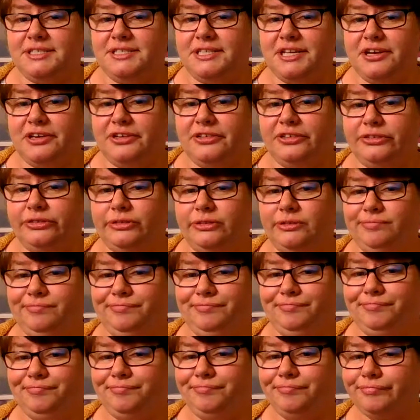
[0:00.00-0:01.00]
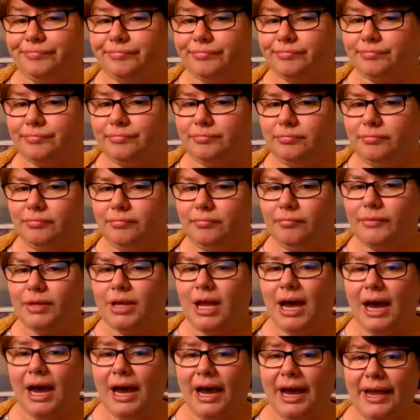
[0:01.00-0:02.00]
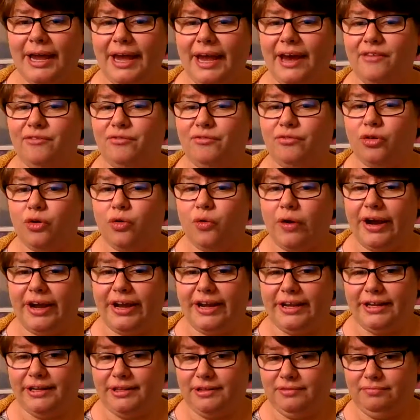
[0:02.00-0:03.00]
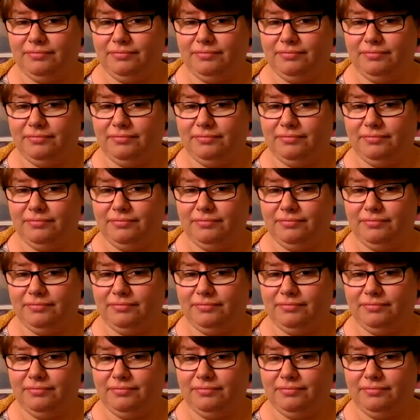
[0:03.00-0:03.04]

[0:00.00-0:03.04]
So I have quite